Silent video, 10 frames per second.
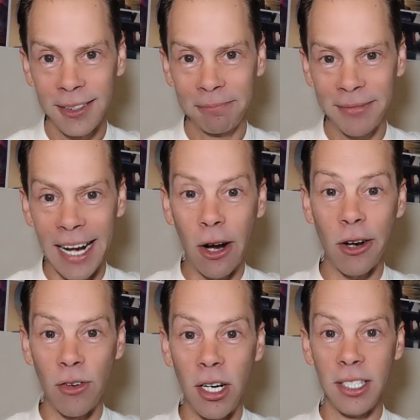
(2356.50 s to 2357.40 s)
And I got
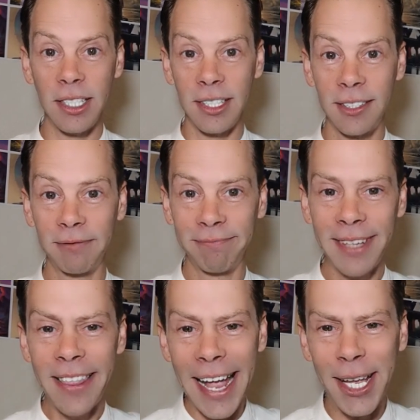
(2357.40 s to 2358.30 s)
roses.
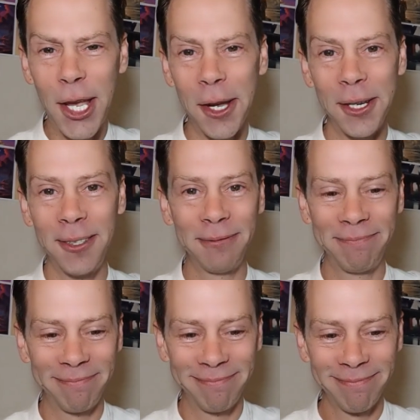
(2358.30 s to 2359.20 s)
Thank you.
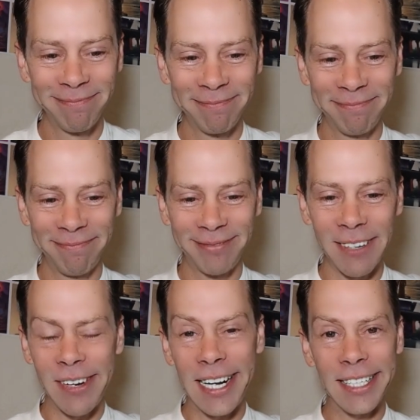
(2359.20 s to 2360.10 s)
I
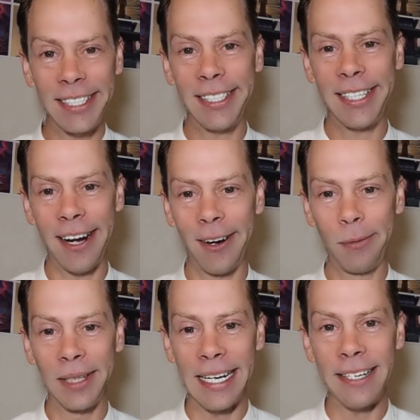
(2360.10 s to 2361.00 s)
felt like a
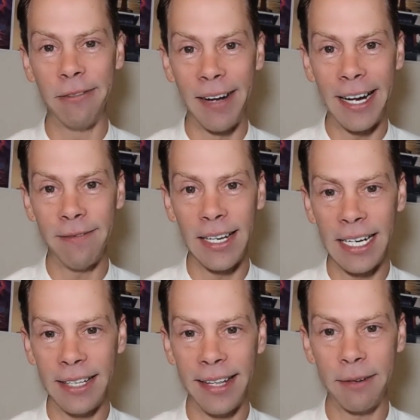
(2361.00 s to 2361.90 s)
terribly divine villain
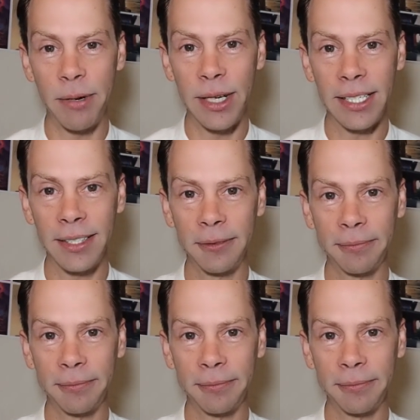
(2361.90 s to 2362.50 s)
at that point.